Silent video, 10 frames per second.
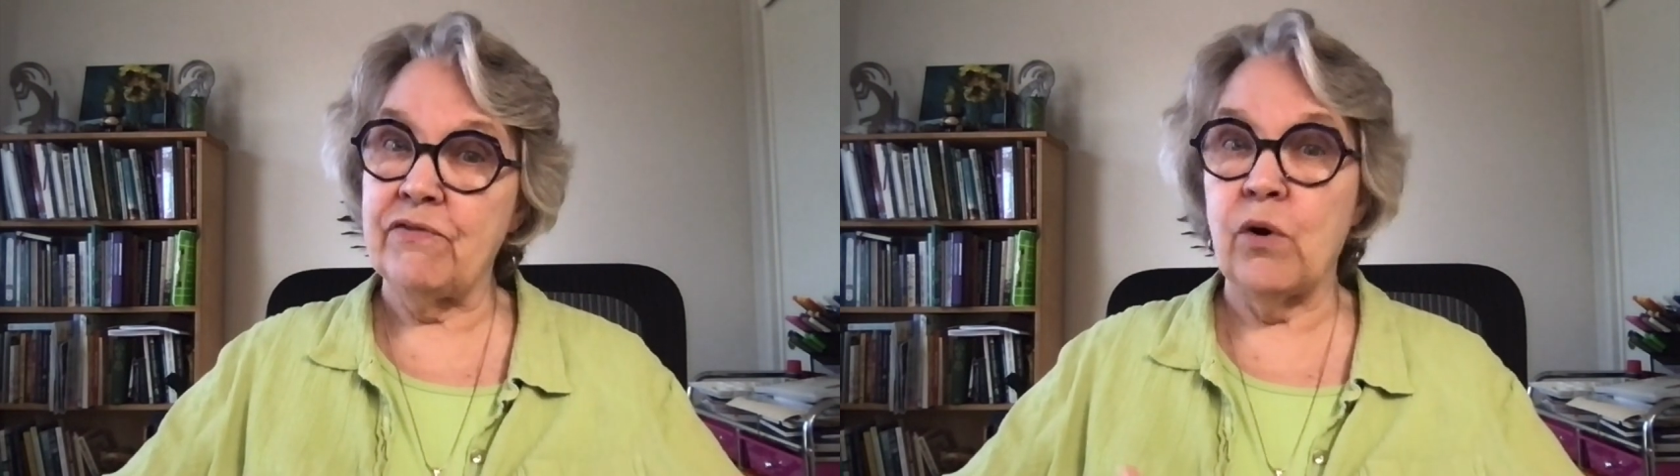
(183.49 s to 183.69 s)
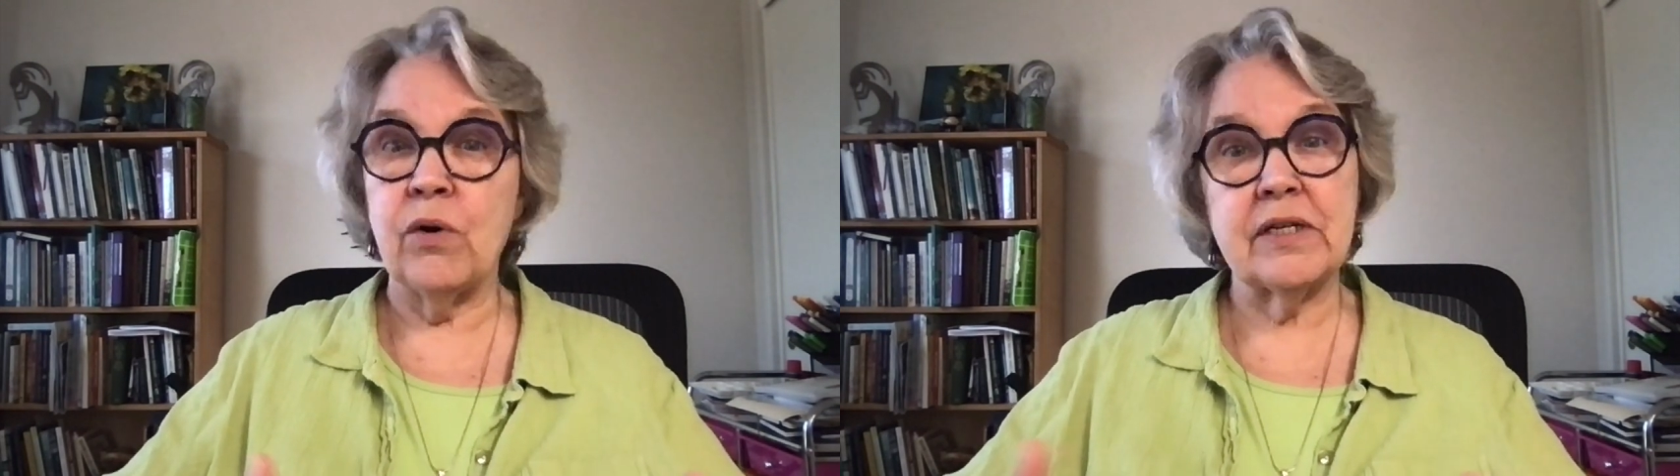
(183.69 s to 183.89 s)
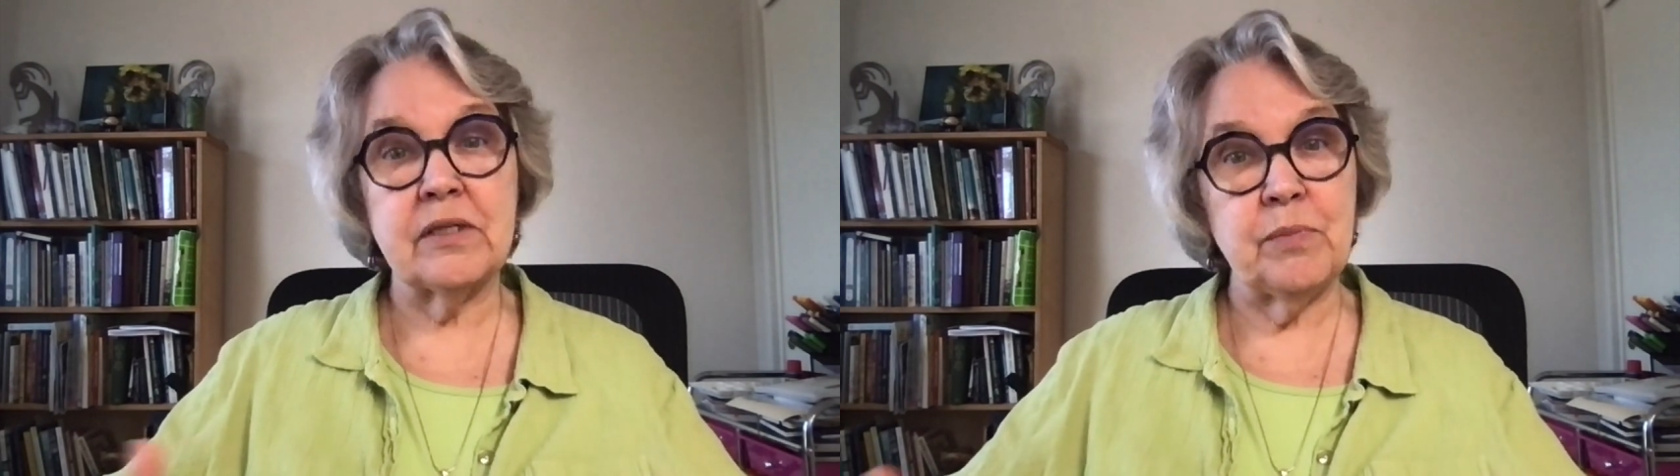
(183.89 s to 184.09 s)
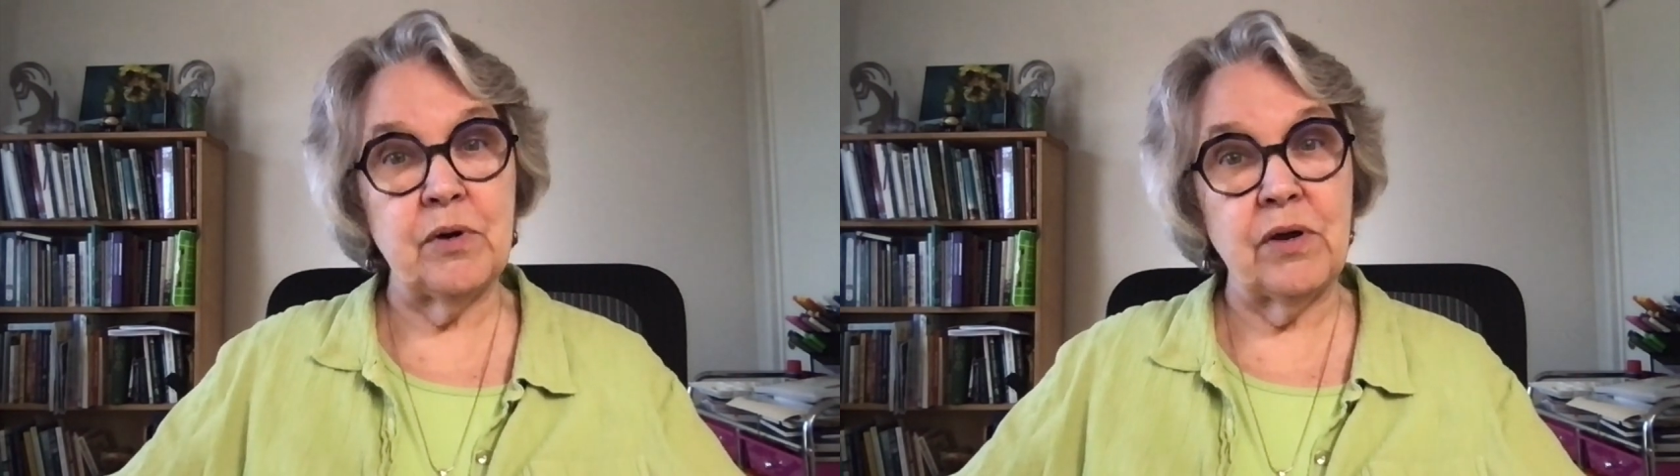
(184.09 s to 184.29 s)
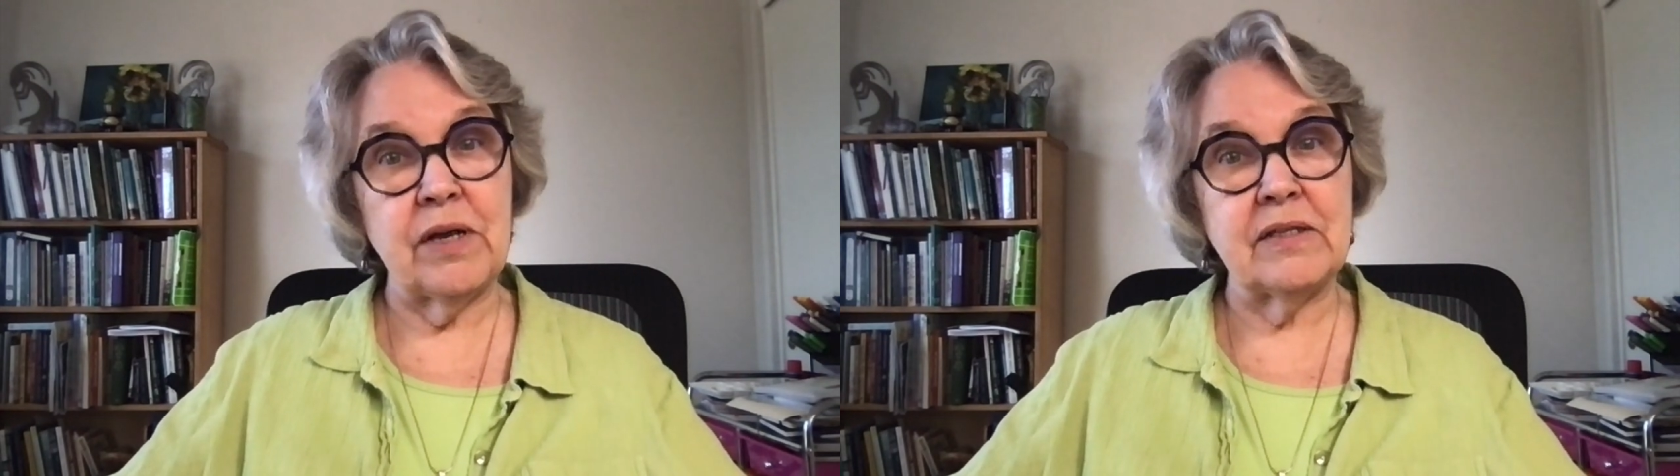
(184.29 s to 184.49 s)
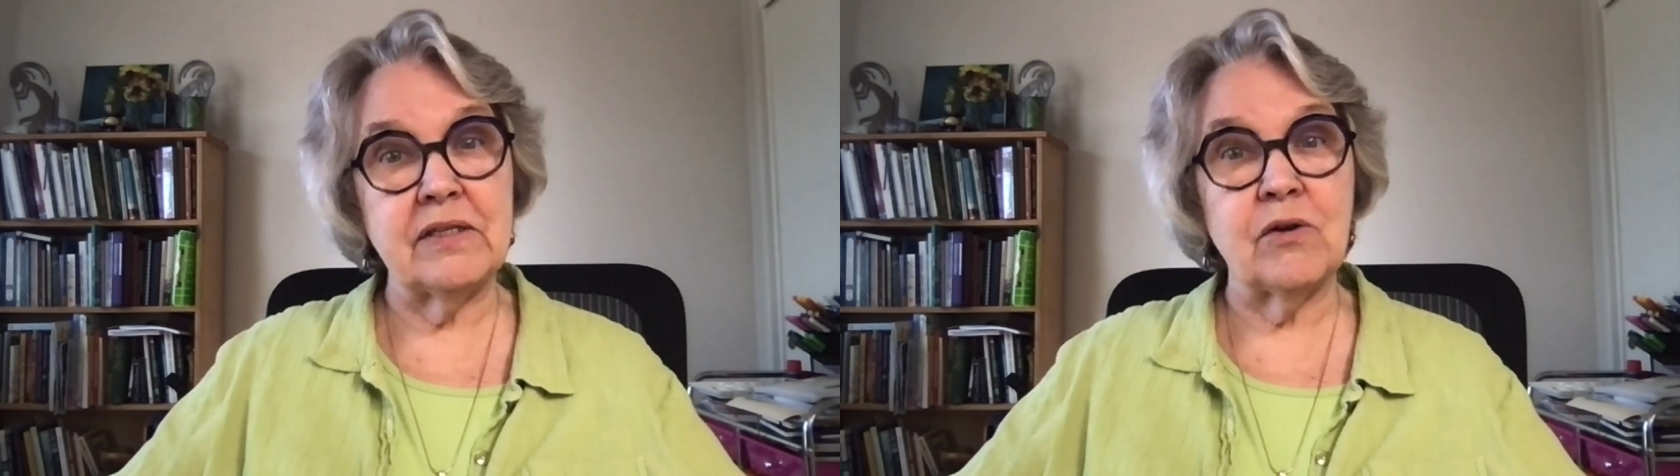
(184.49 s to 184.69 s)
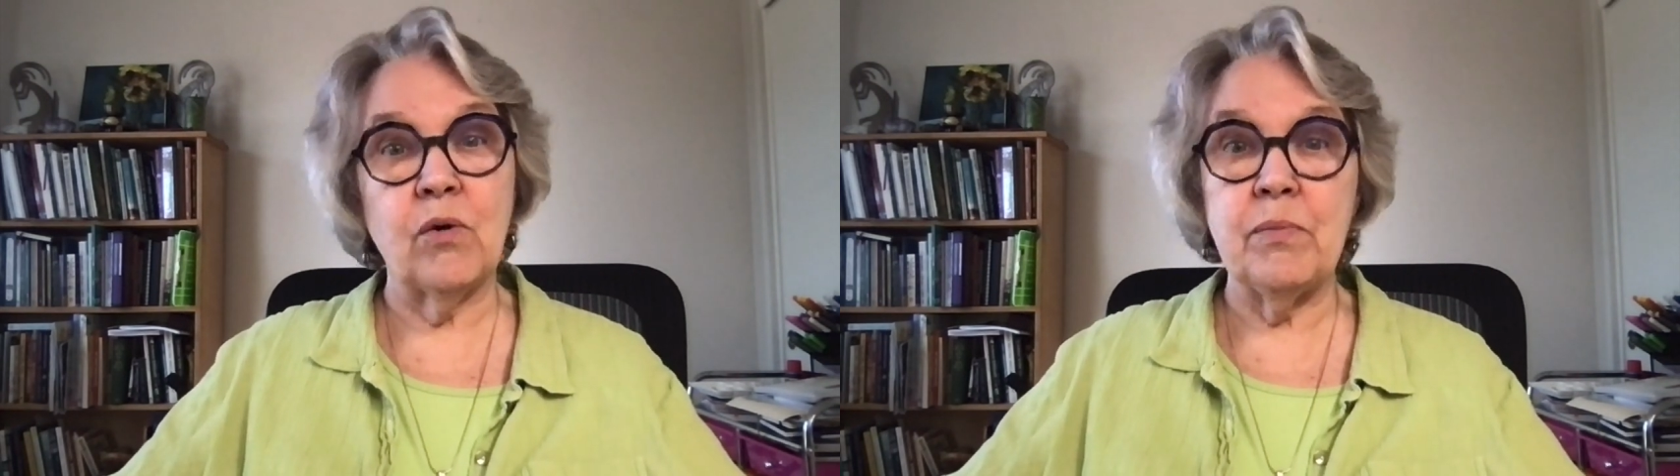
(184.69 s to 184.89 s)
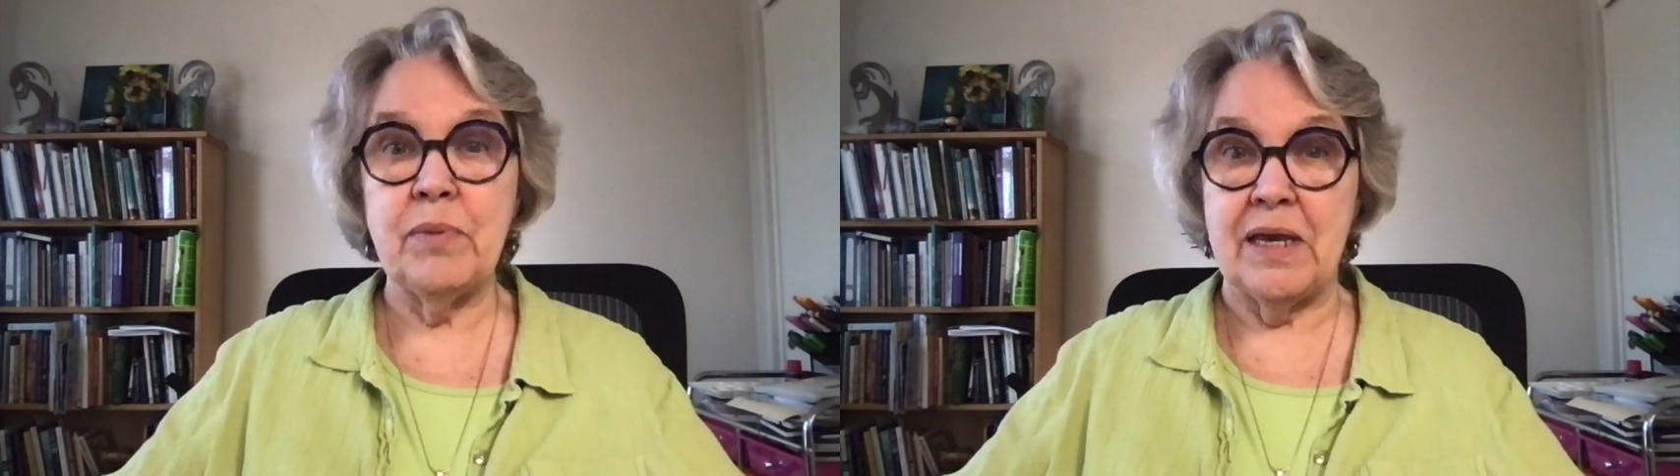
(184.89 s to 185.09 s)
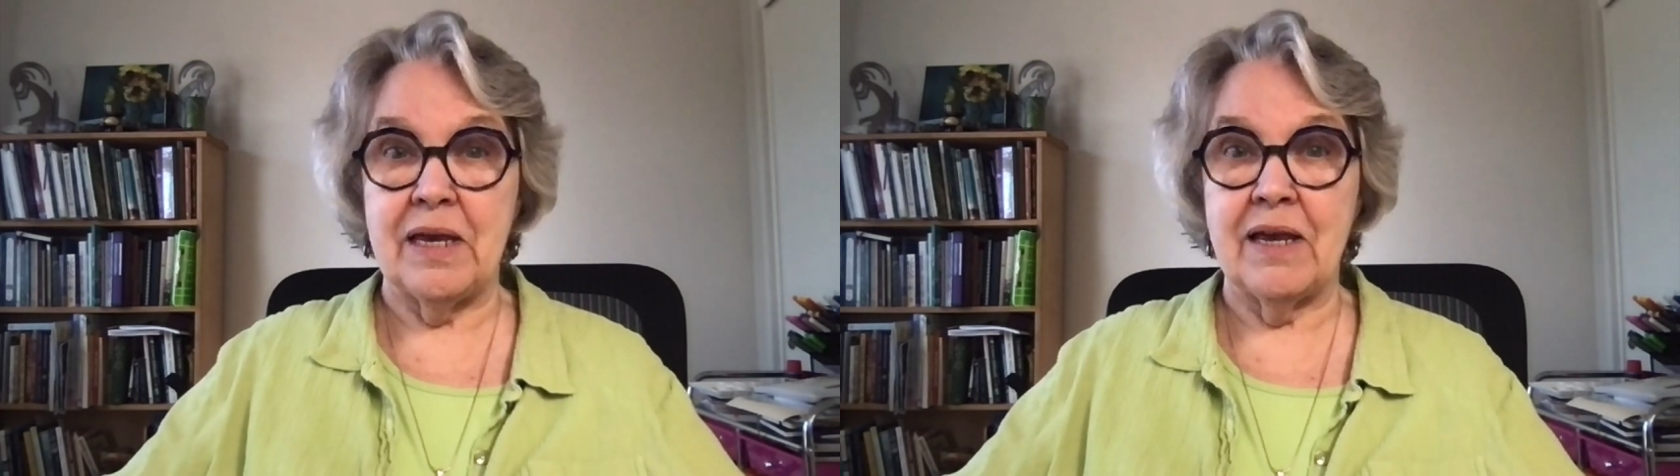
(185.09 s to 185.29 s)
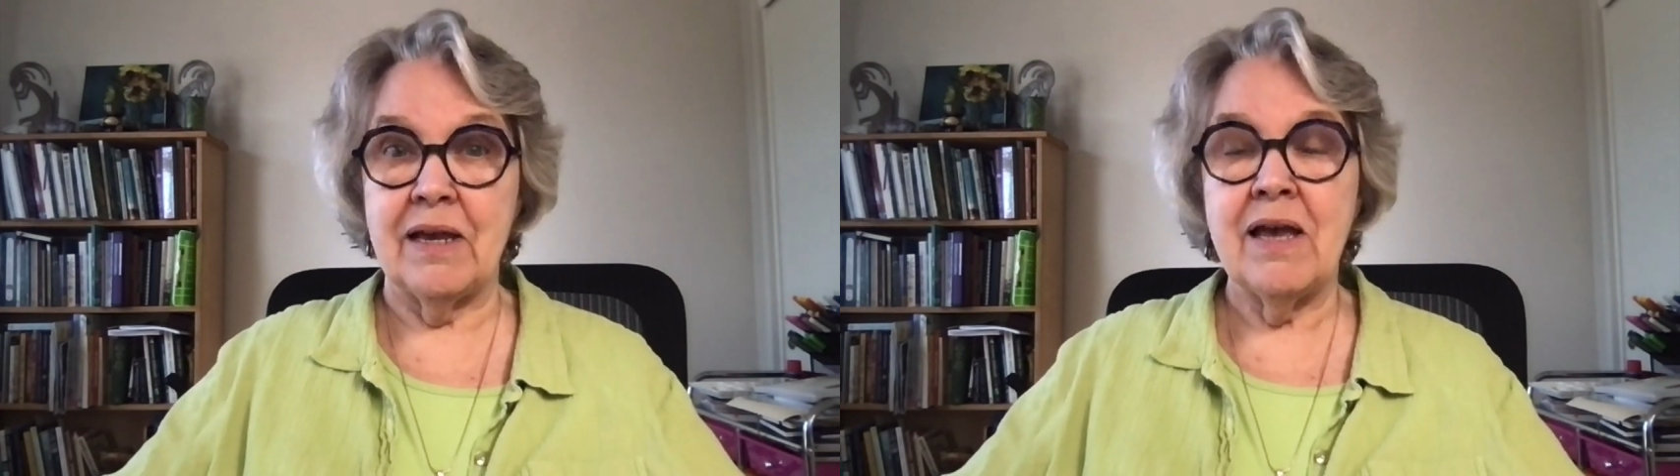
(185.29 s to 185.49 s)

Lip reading: or experience or be.